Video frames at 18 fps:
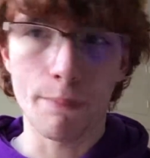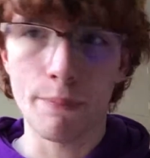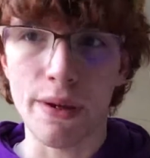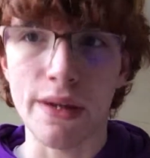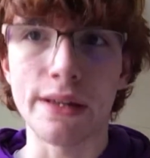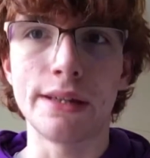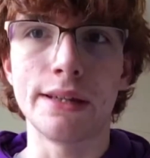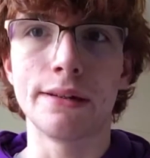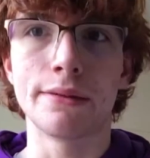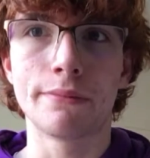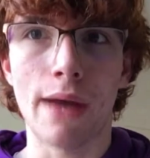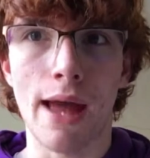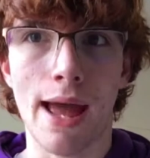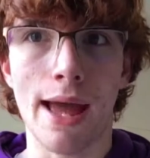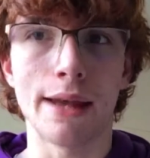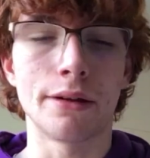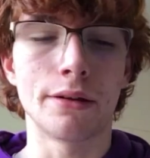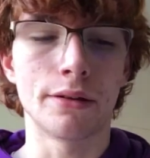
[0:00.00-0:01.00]
p
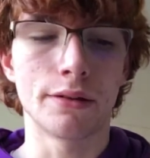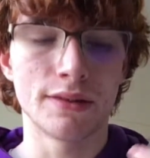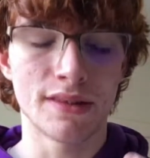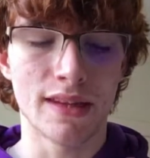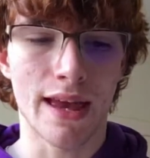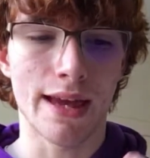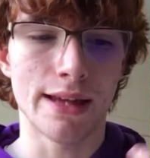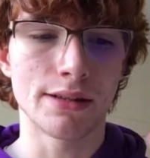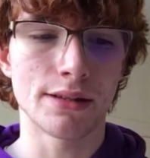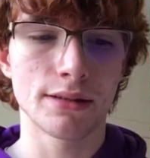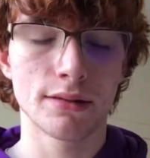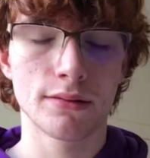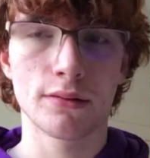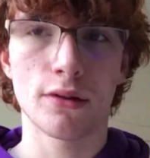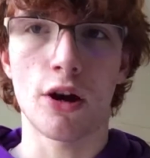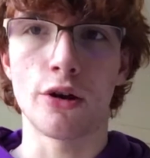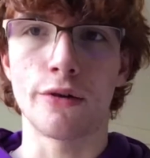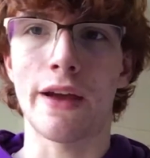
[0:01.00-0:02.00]
n z
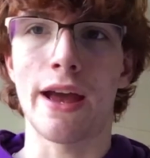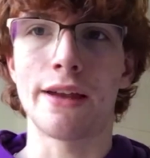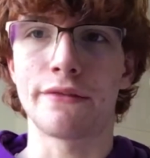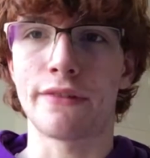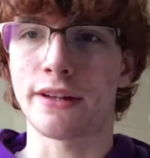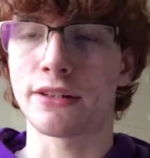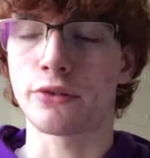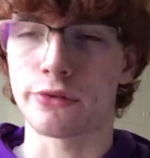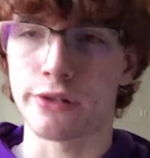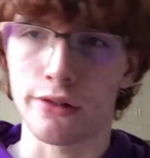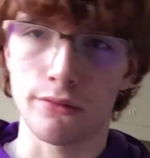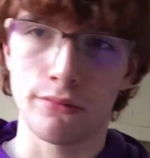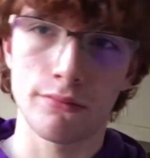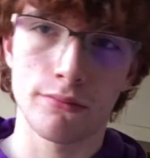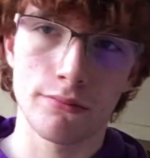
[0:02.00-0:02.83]
over n factorial.